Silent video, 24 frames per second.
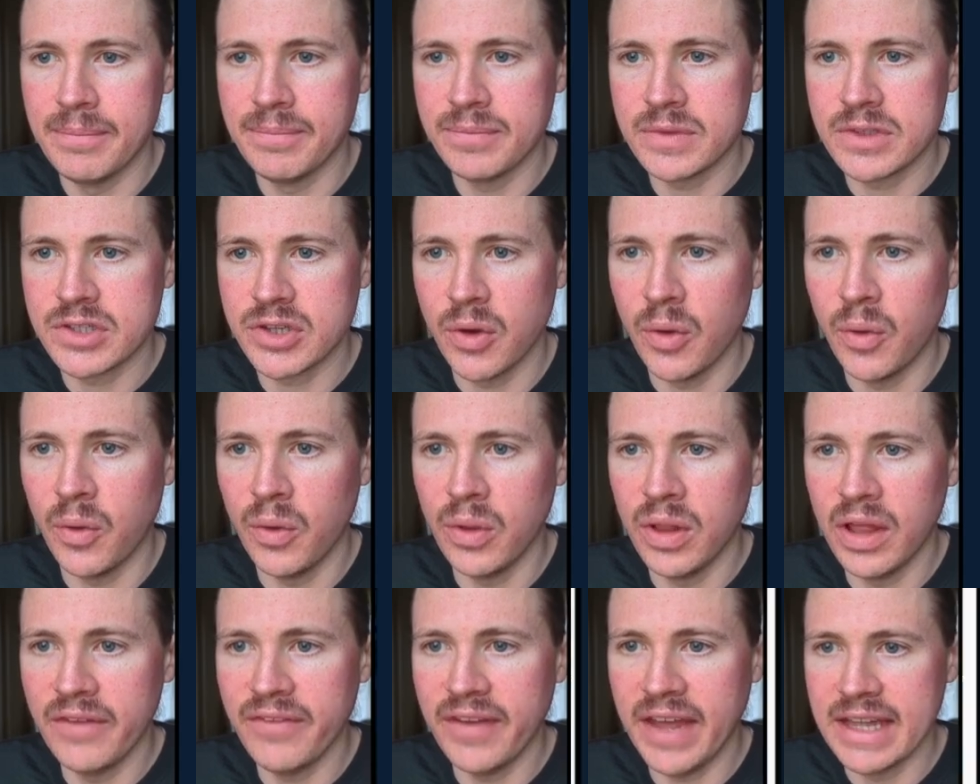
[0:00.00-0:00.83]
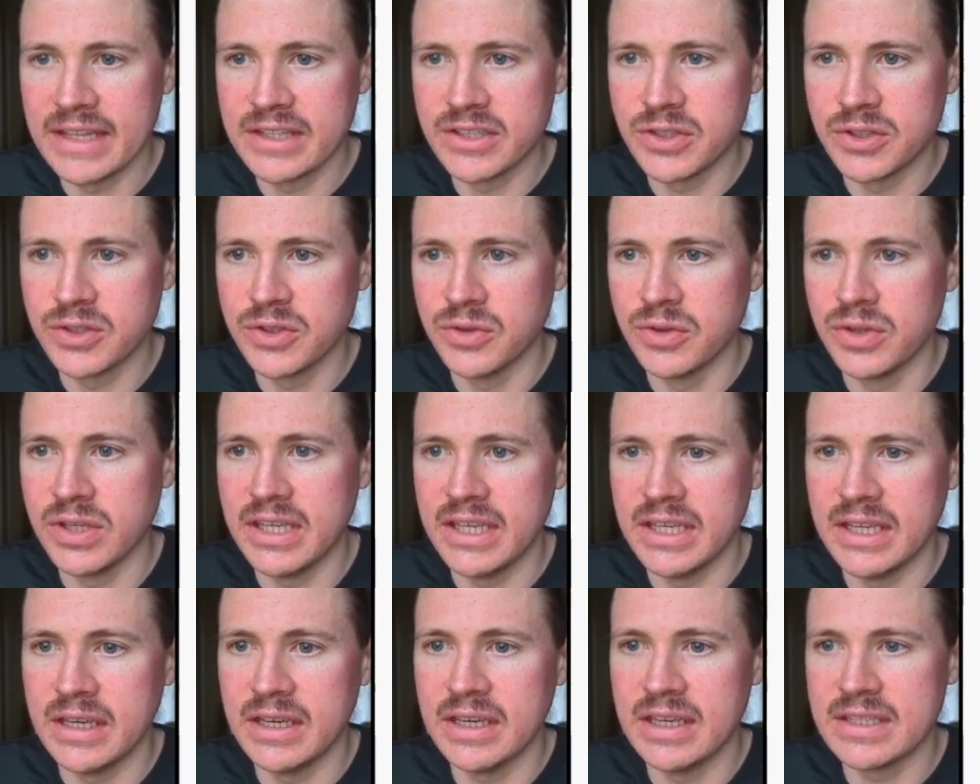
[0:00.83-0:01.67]
So all I've had to do
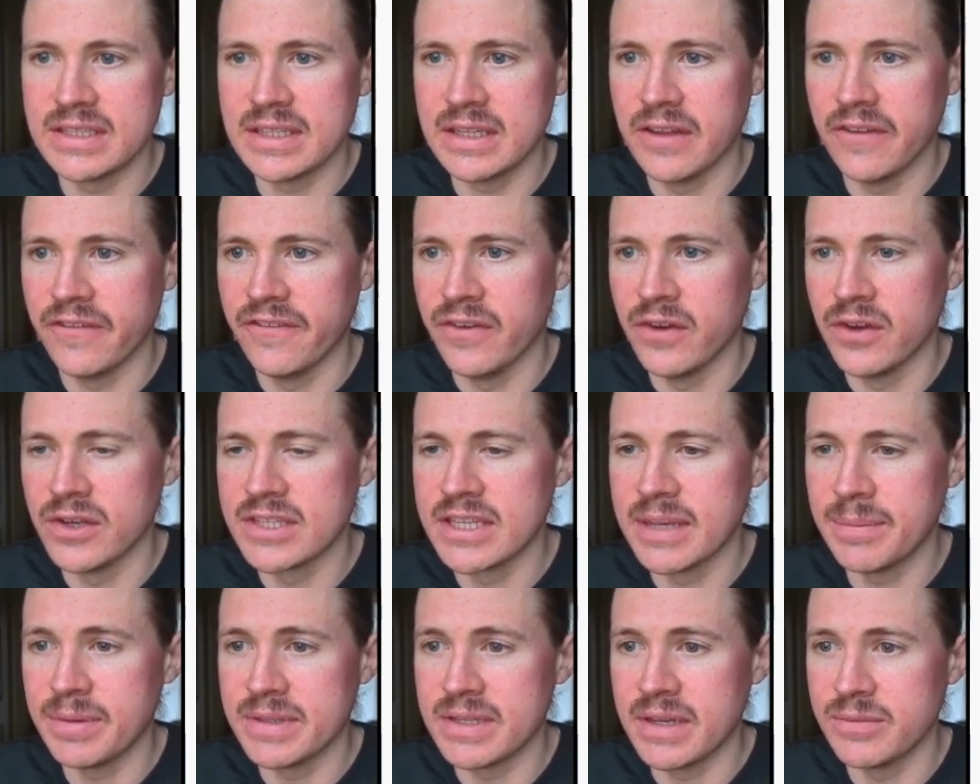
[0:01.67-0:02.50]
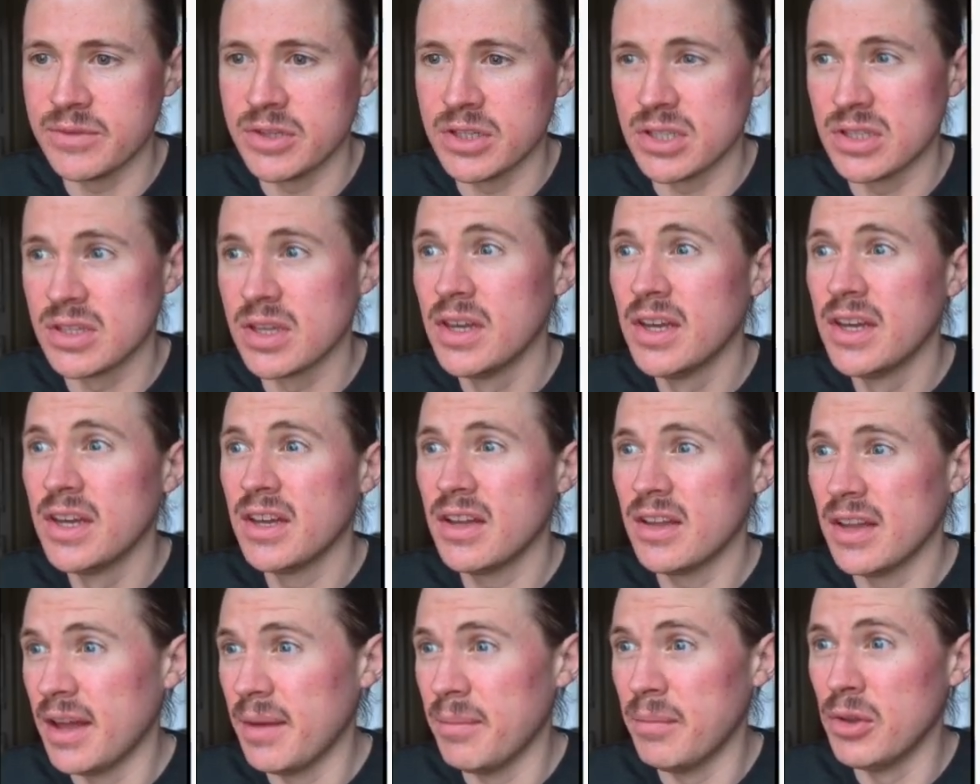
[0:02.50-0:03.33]
here is, in the first step, is I'm just
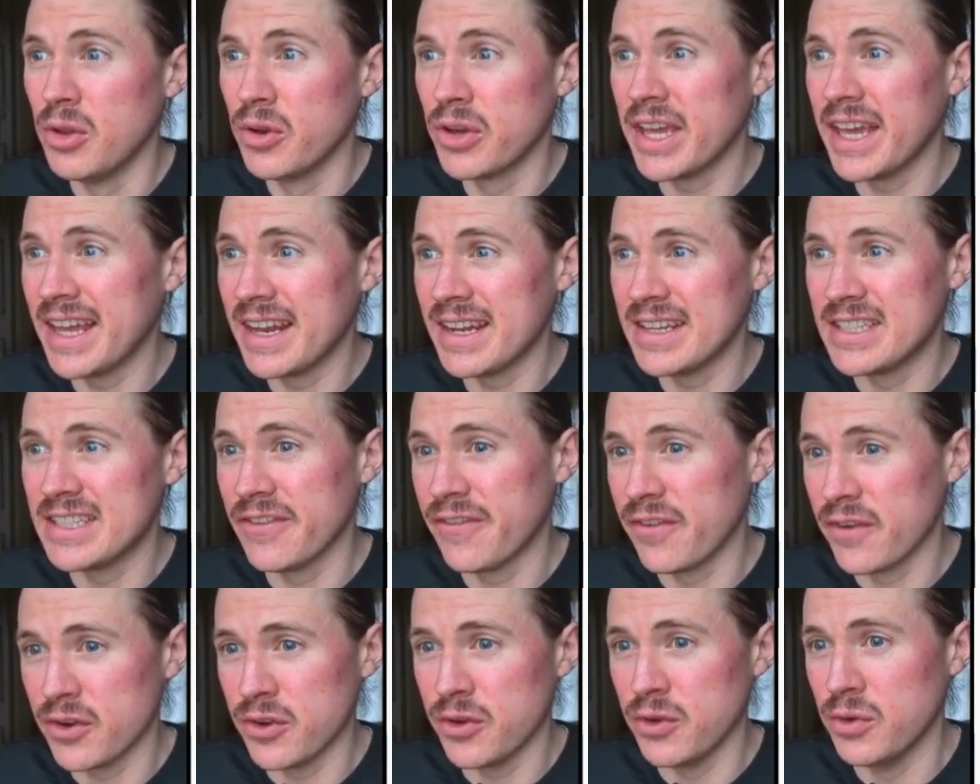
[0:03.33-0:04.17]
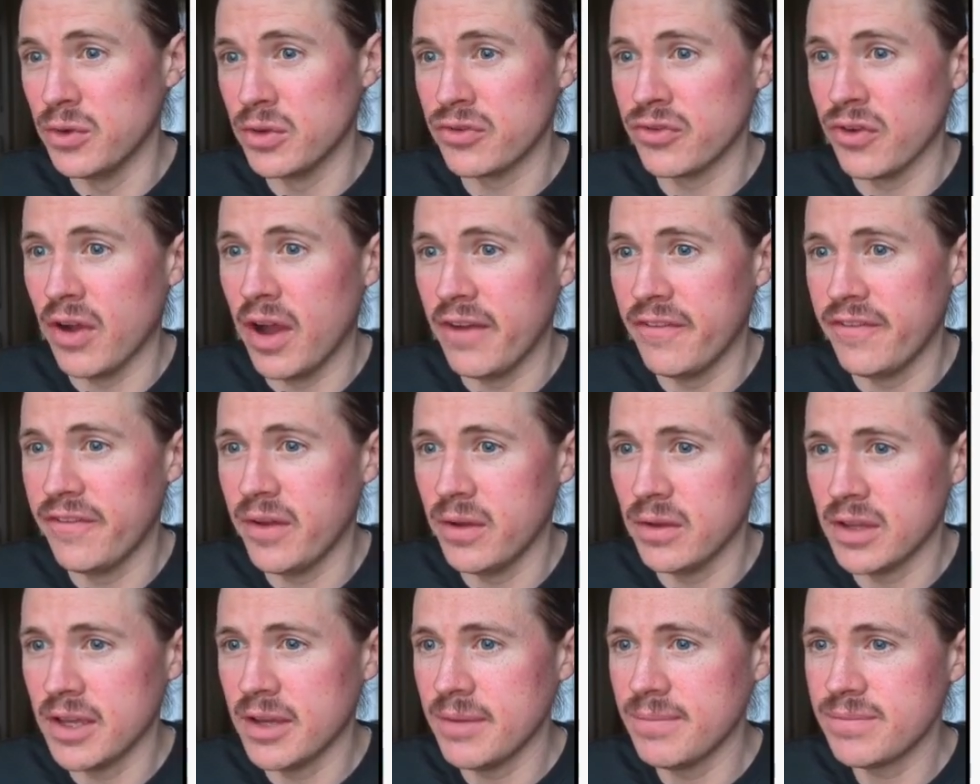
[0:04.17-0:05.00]
looking at a different Google Drive
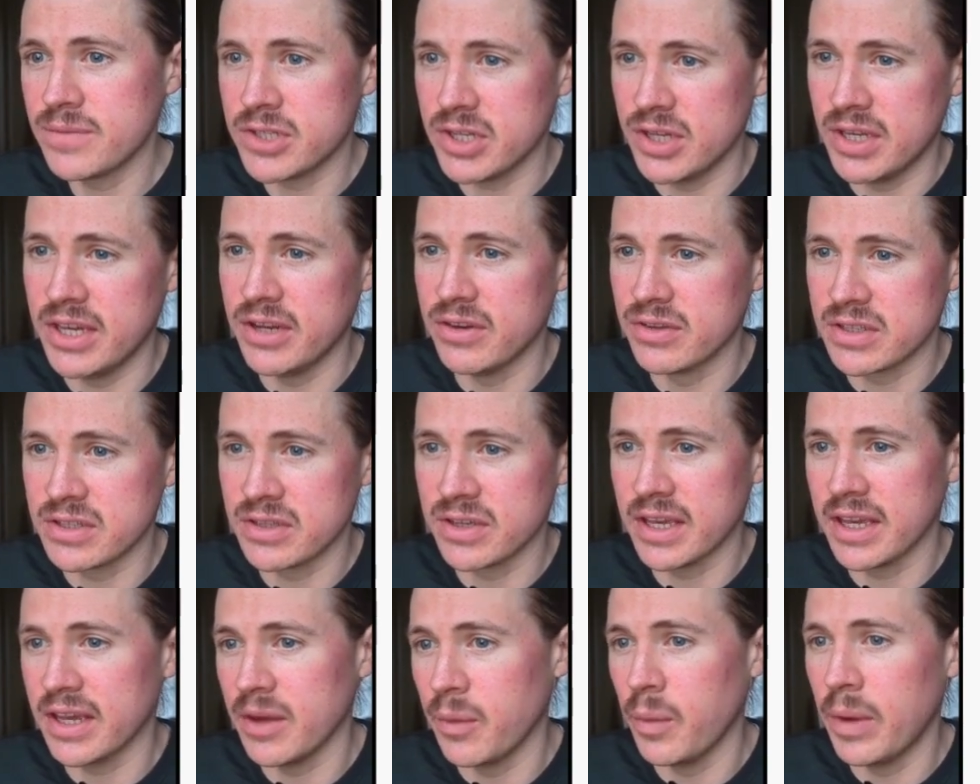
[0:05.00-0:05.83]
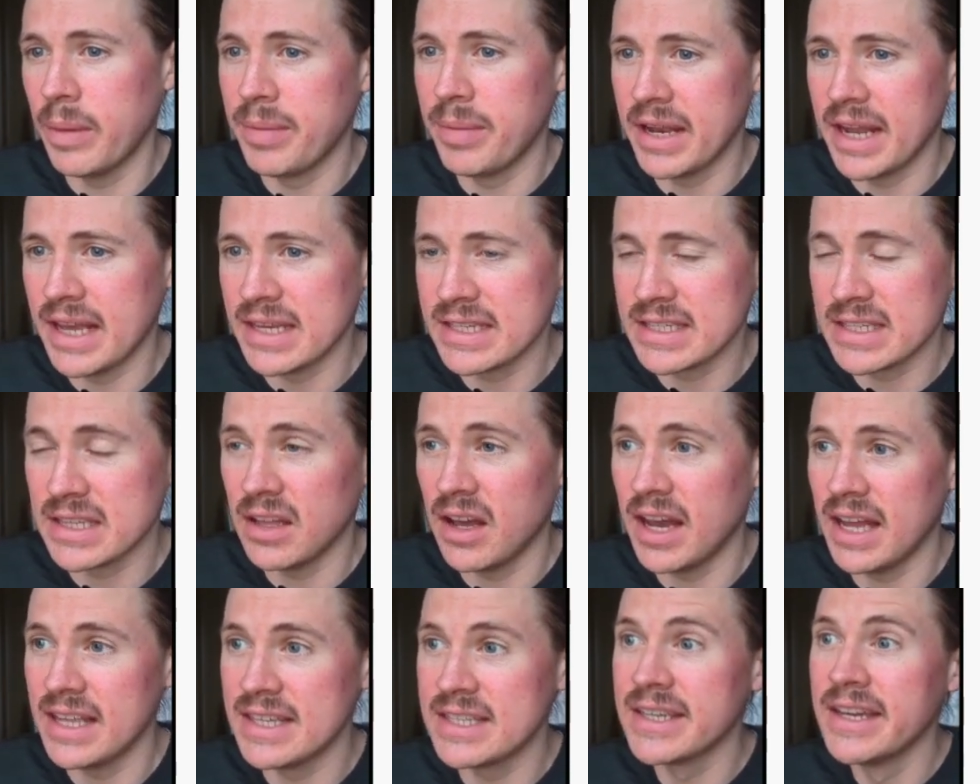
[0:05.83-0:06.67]
folder. So here it's looking at webinar
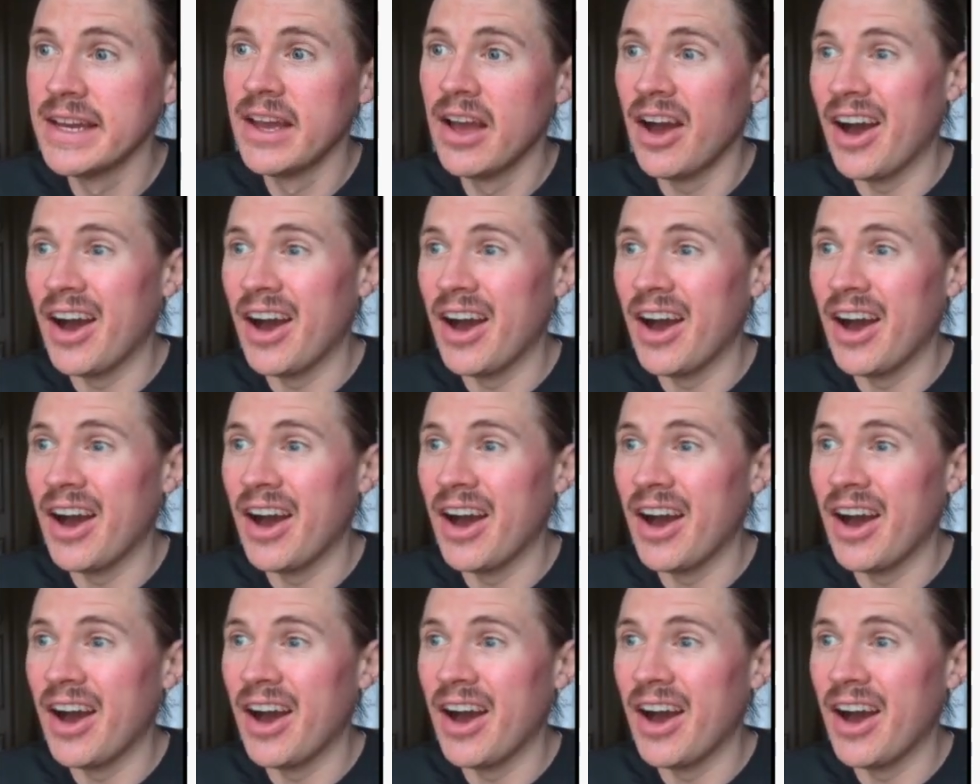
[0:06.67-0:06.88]
slides.